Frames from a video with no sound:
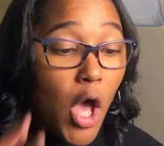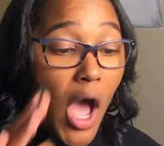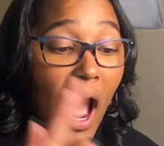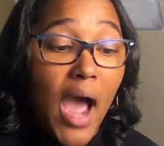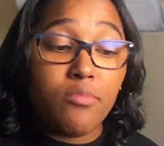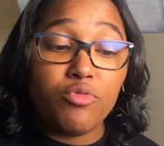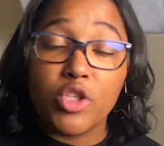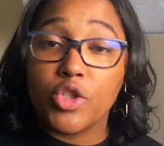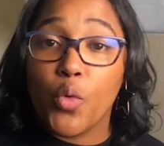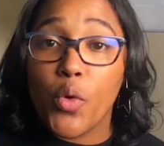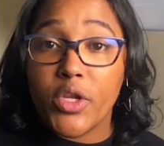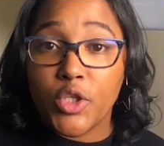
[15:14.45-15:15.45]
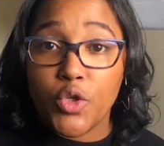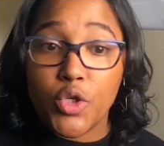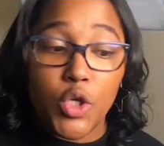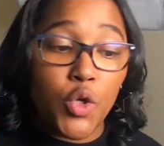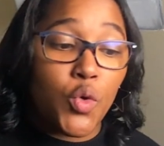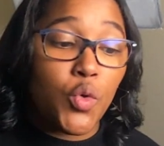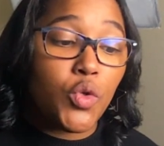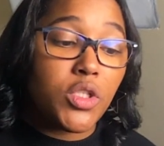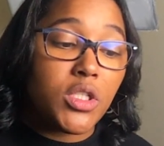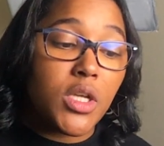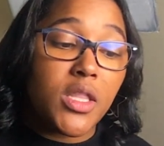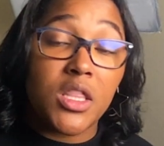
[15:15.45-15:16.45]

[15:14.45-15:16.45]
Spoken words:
I'm just going to use